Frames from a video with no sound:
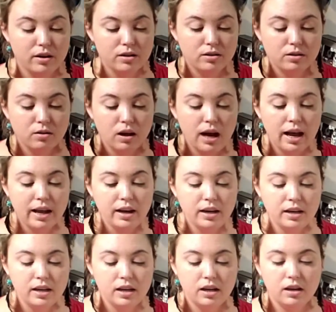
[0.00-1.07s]
So I
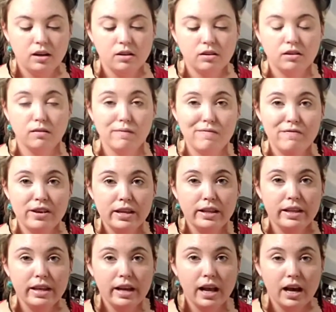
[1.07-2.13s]
need to
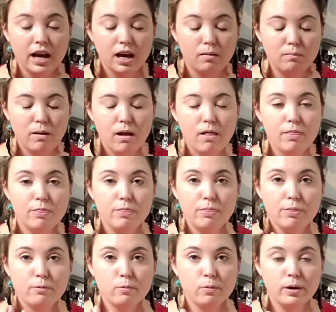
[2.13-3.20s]
fill it up
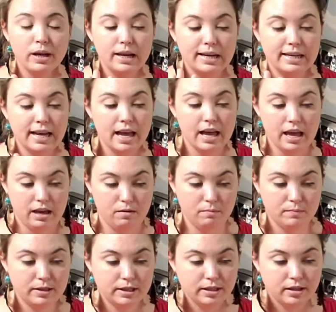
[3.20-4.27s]
3
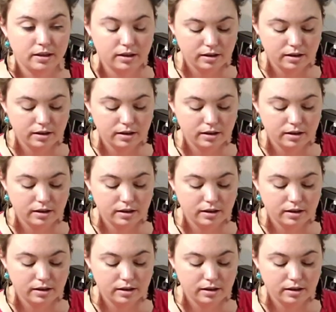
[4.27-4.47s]
times.